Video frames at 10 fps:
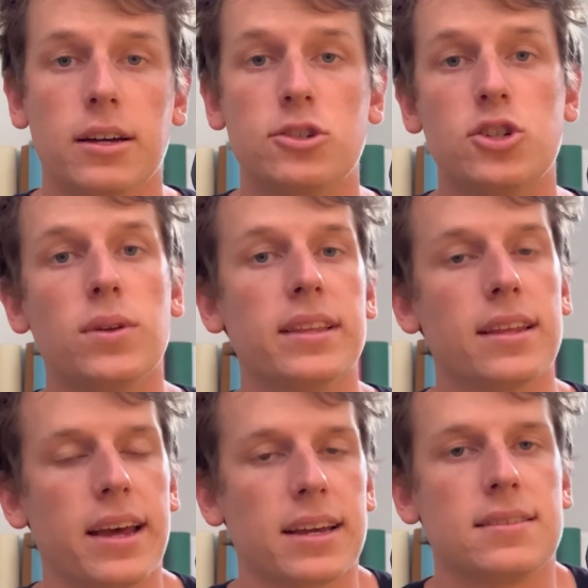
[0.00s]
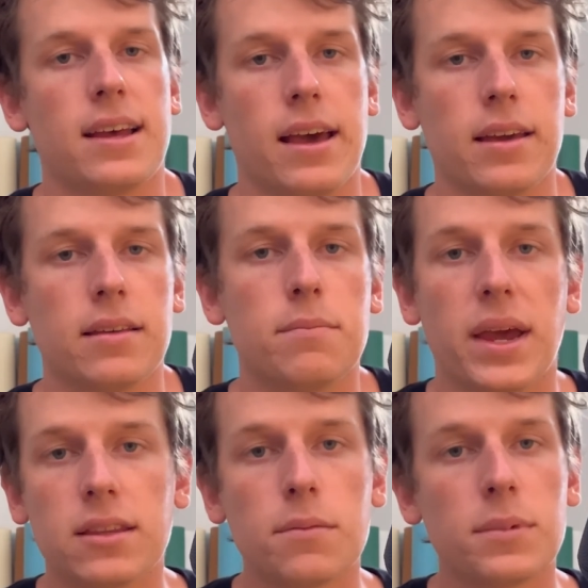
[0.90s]
shooting the next day,
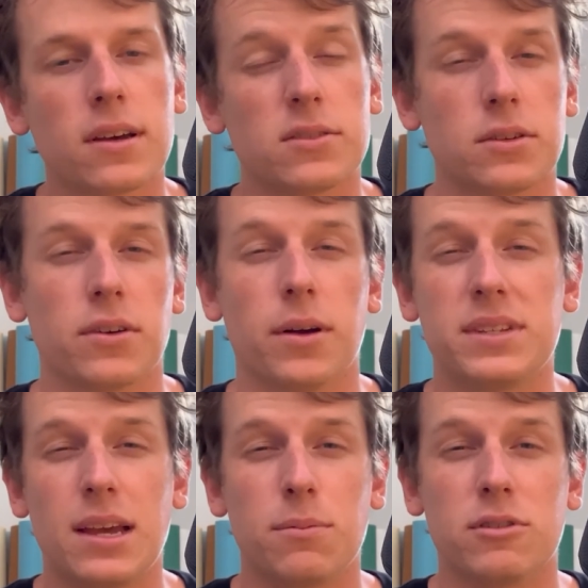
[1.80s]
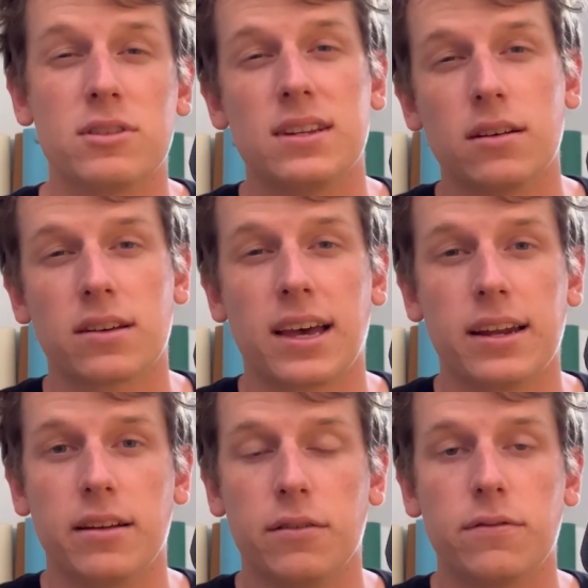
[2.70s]
mainly because the grip tape was still
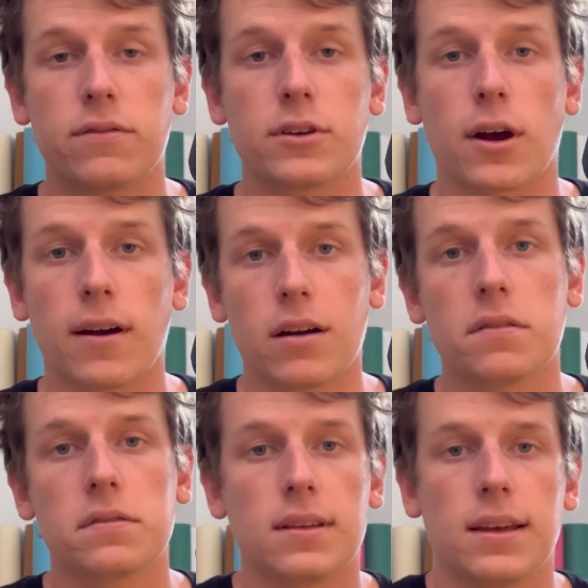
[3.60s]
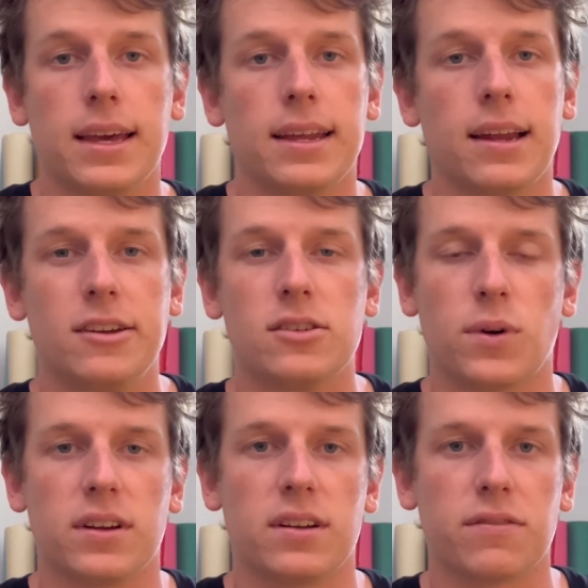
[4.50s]
kind of curved and I just
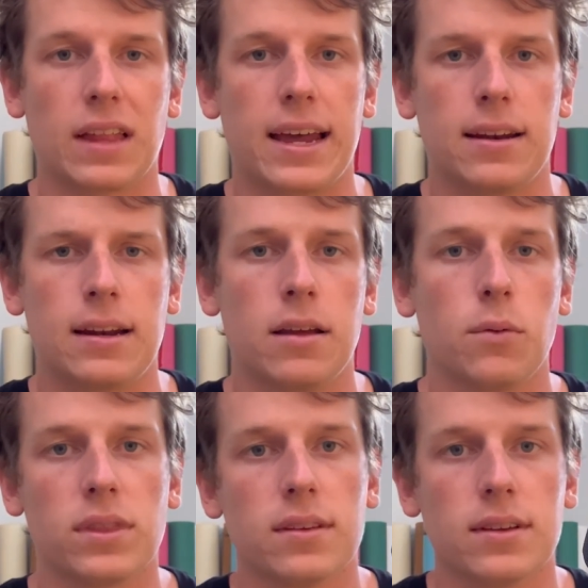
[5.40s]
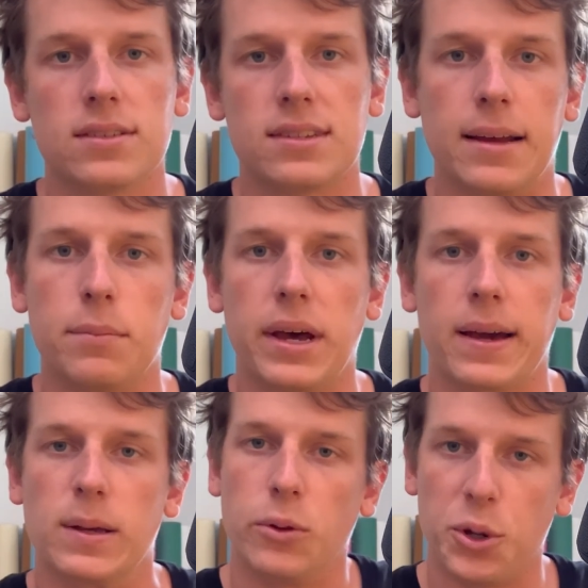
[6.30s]
wanted to flatten it with the
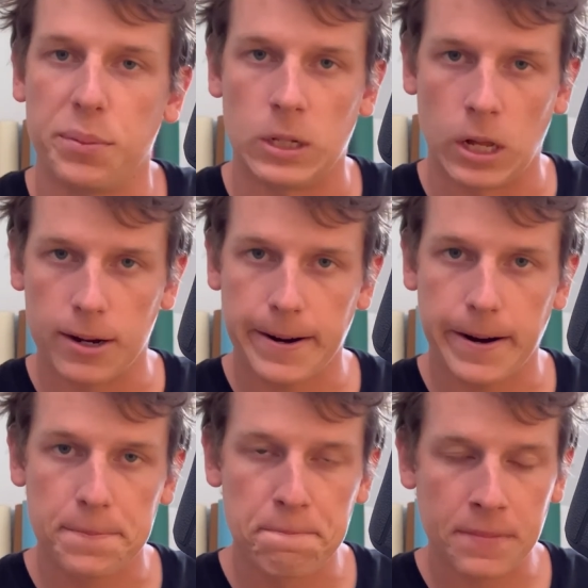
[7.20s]
sandbag a little bit longer.